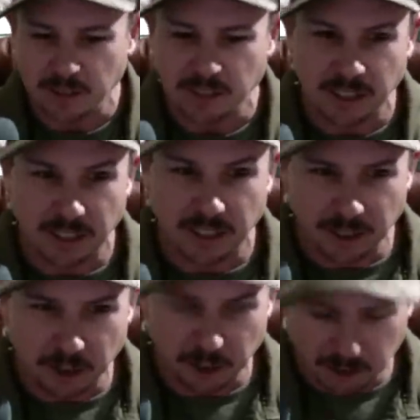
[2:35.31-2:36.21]
And then I
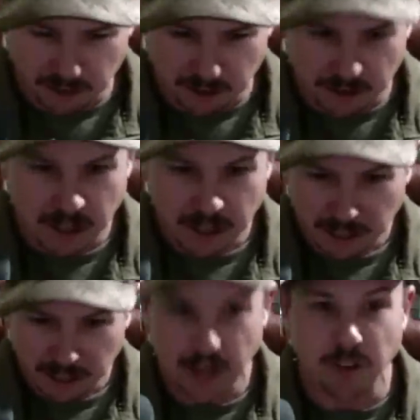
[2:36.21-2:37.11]
grow this
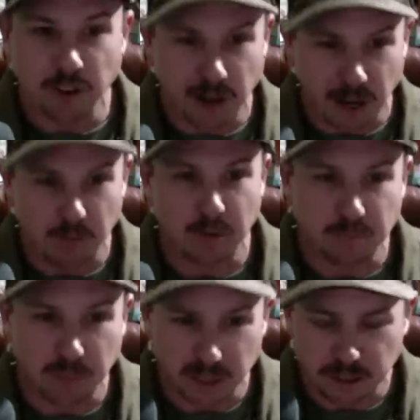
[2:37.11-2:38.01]
cover crop of
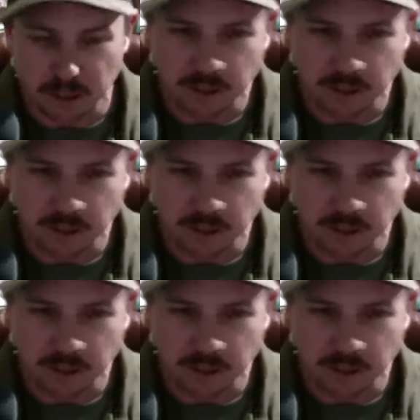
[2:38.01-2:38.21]
mustard.